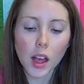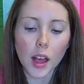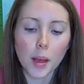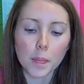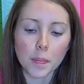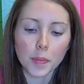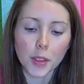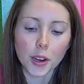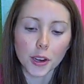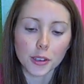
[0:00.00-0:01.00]

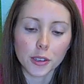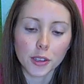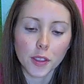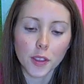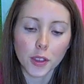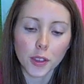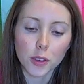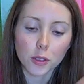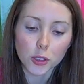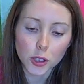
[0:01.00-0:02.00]

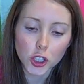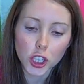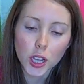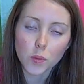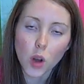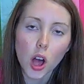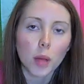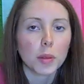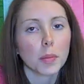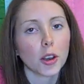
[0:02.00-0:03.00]
The nutrition of raw
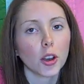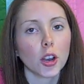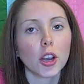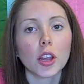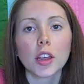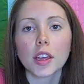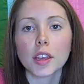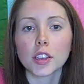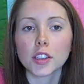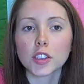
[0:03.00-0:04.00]
almond butter
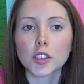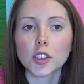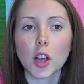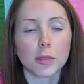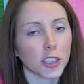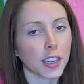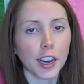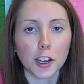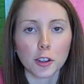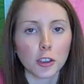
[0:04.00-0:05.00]
is almost
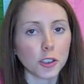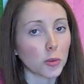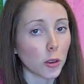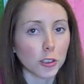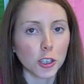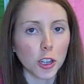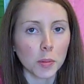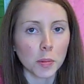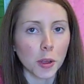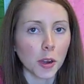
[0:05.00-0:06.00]
identical to roasted
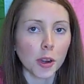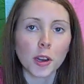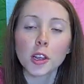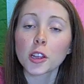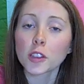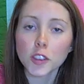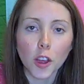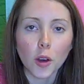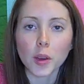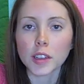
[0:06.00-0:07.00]
almond butter.
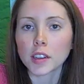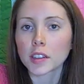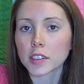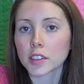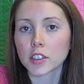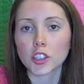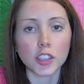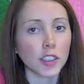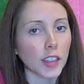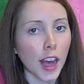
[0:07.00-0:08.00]
So it's
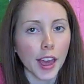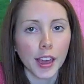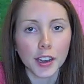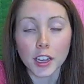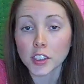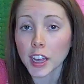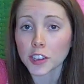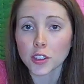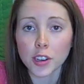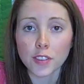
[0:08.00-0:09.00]
just as high in
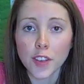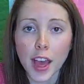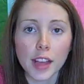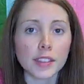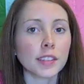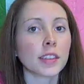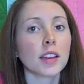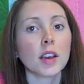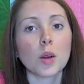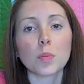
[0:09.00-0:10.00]
unsaturated fats,
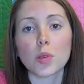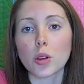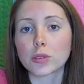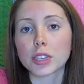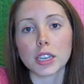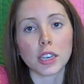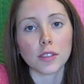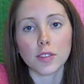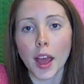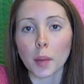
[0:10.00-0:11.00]

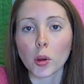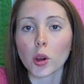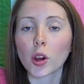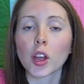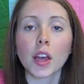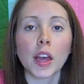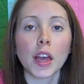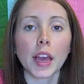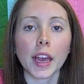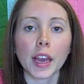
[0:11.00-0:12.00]
protein, fiber,
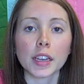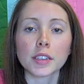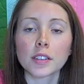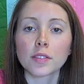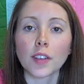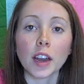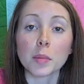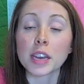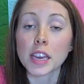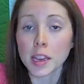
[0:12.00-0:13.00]
and
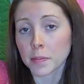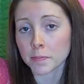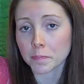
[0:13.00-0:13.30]
vitamin E.